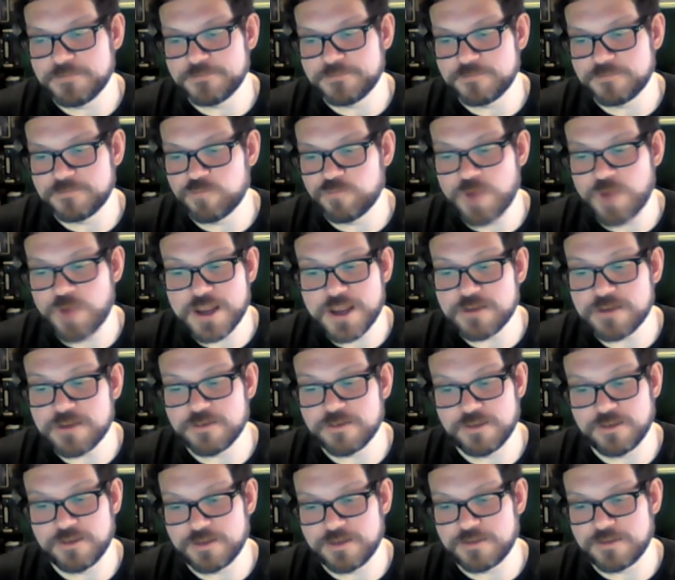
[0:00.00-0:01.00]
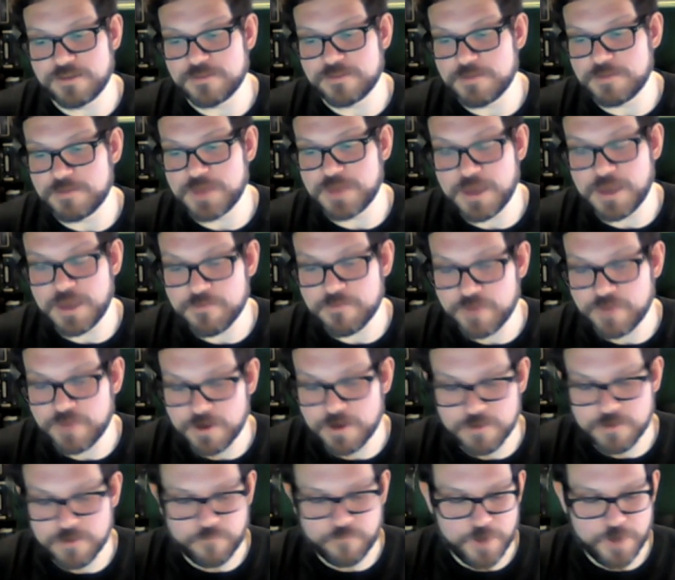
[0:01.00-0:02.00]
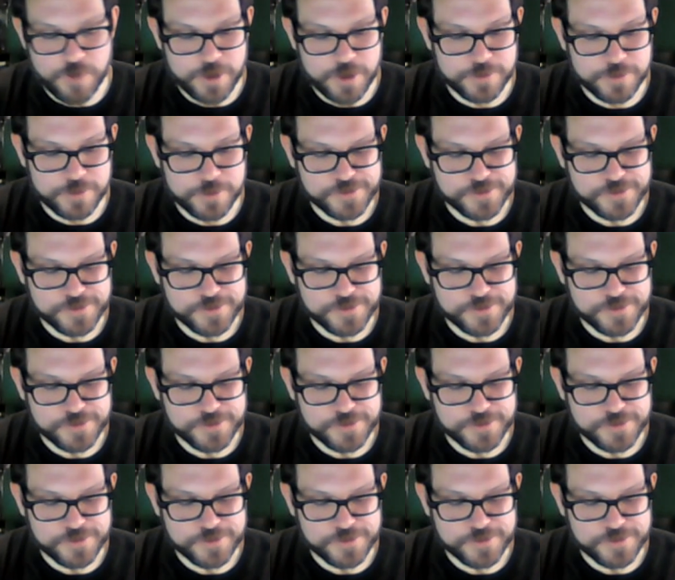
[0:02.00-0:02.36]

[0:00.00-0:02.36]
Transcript: regularly, he became a very good friend.